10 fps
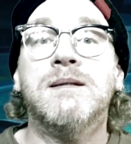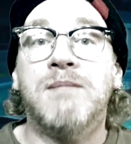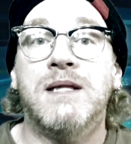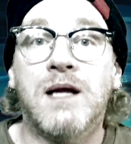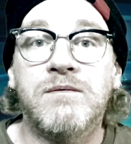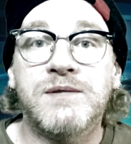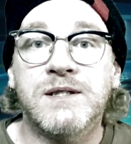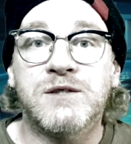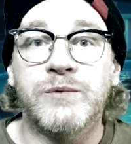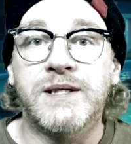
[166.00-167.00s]
love for
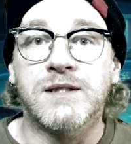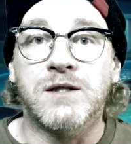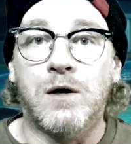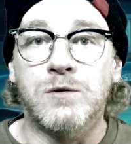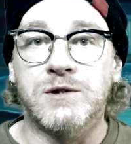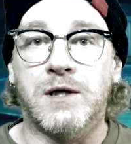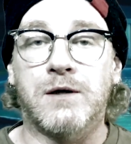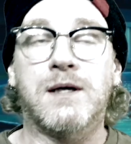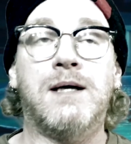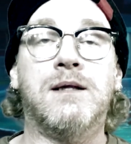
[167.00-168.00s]
this week is
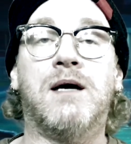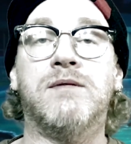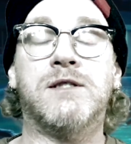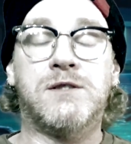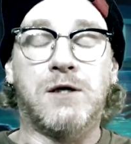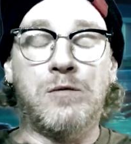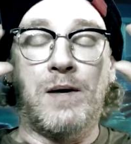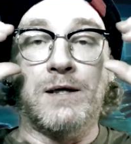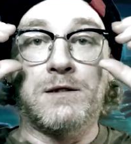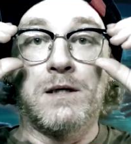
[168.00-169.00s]
Ozark. I love it so
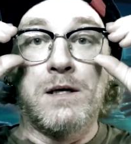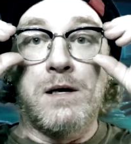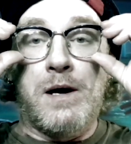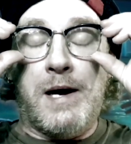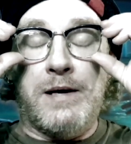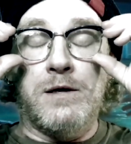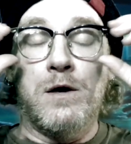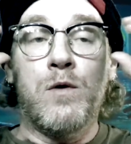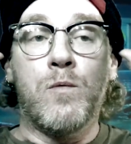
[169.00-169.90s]
much. And you know